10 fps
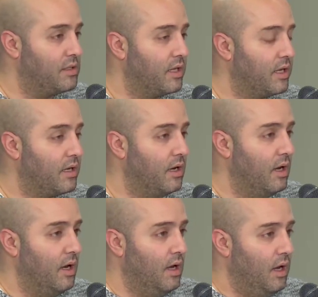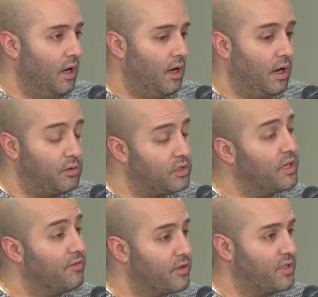And then I was
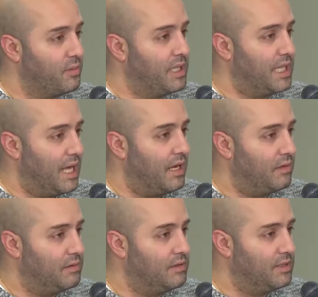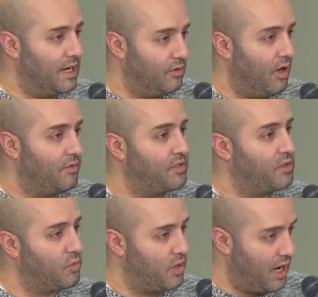looking for something that dental
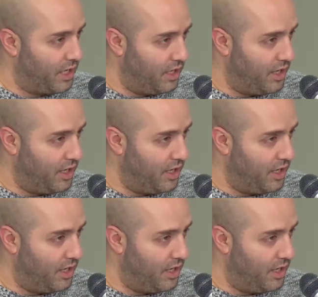offices were not good